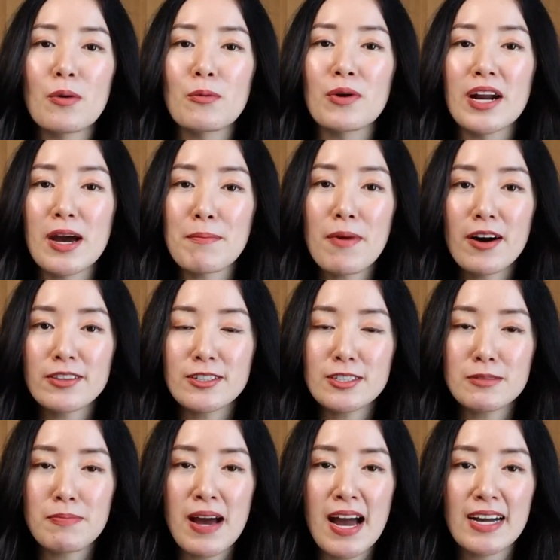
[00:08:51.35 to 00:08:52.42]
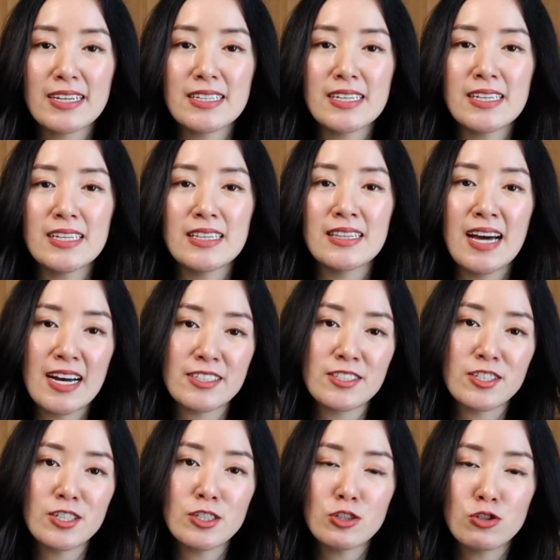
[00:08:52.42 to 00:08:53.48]
When I bought this bag last
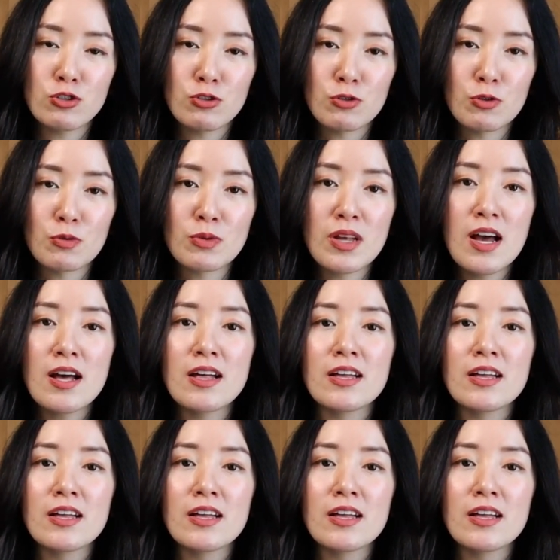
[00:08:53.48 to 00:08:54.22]
year in June,